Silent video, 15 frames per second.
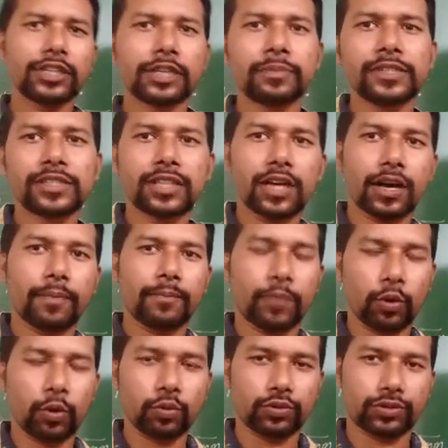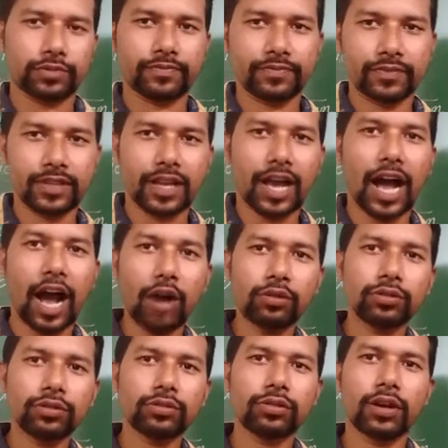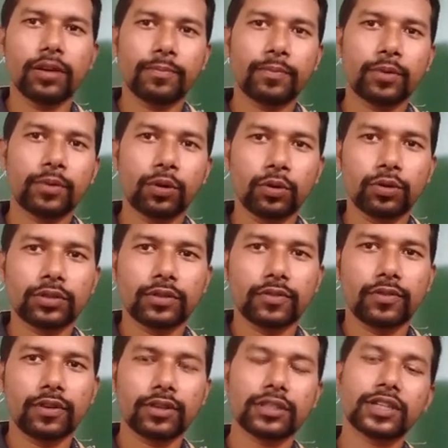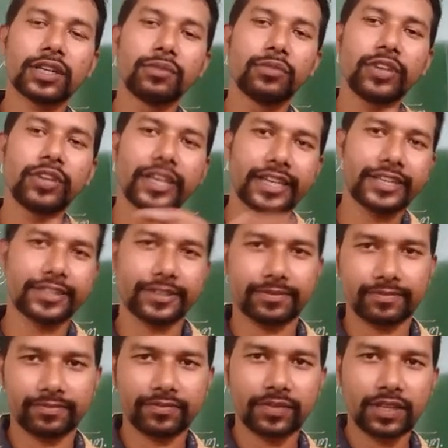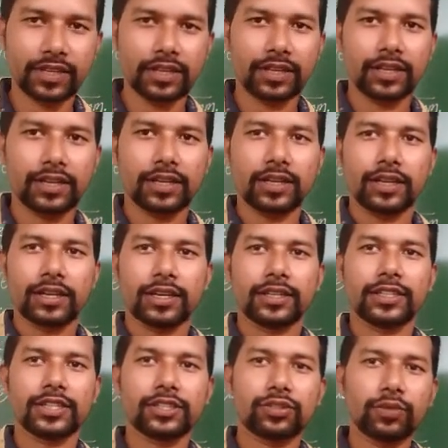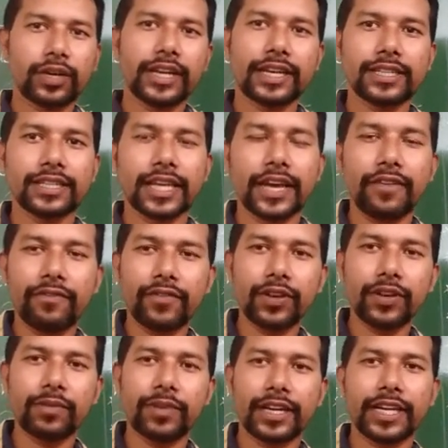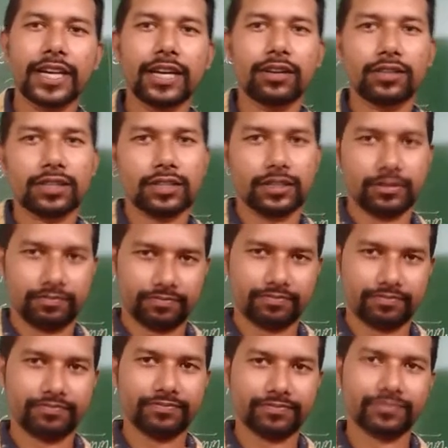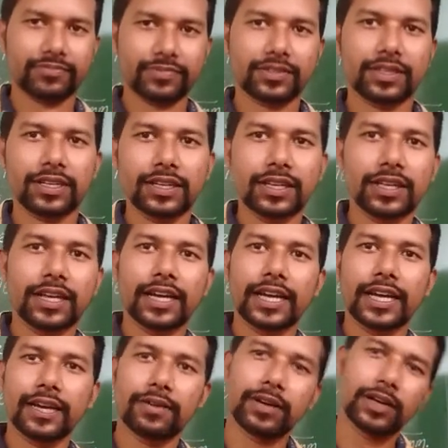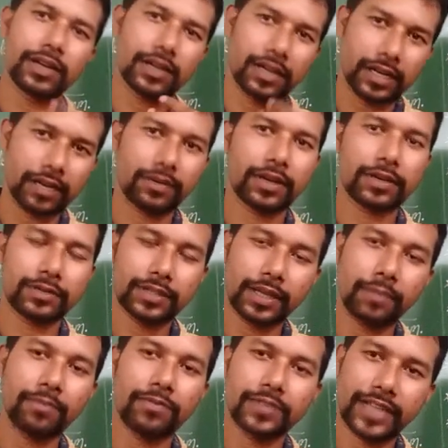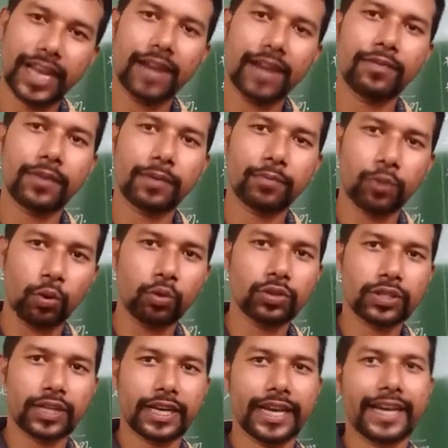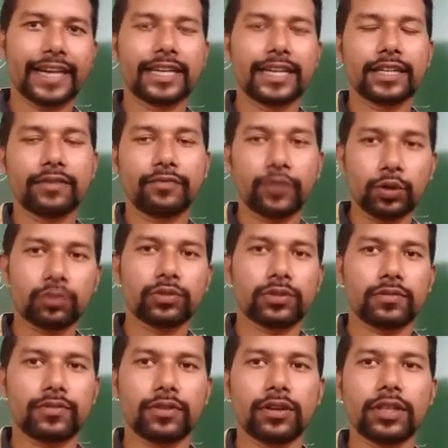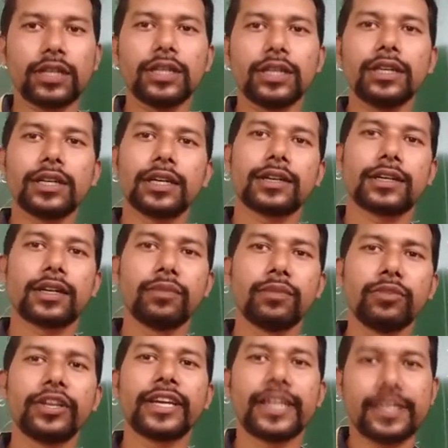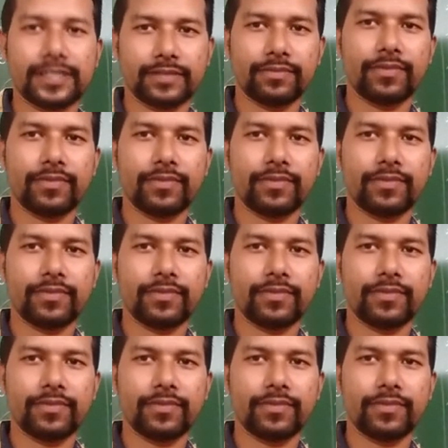that means the approach. How to approach for the communication. Dear students, everybody have the our self approach and views for the communication.